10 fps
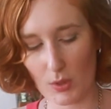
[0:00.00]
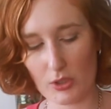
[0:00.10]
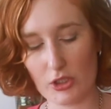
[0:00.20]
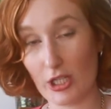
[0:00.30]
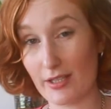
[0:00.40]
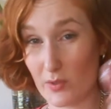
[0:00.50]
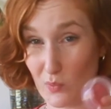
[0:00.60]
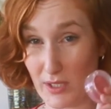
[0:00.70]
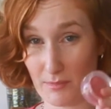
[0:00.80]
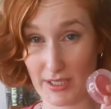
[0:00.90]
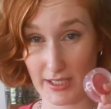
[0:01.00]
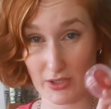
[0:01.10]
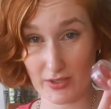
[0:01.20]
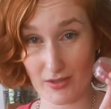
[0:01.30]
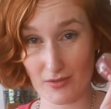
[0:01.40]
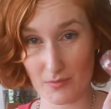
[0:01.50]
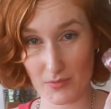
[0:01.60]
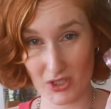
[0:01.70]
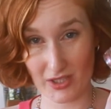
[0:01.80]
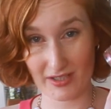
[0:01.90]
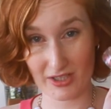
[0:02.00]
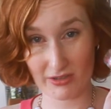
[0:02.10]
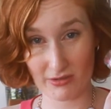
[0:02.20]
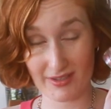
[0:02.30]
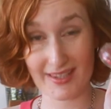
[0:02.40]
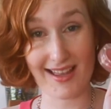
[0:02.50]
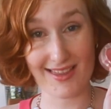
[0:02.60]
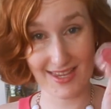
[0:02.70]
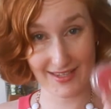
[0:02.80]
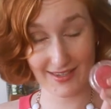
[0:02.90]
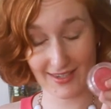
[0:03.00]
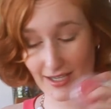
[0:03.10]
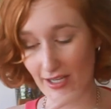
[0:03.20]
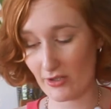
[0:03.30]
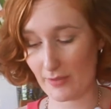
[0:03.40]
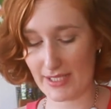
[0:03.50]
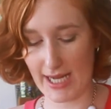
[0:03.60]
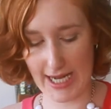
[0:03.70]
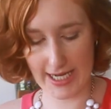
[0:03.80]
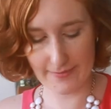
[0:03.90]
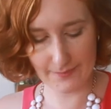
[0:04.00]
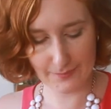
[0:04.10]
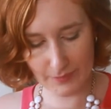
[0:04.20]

just one blush, so I'm trying to choose that this is the colour I'm taking.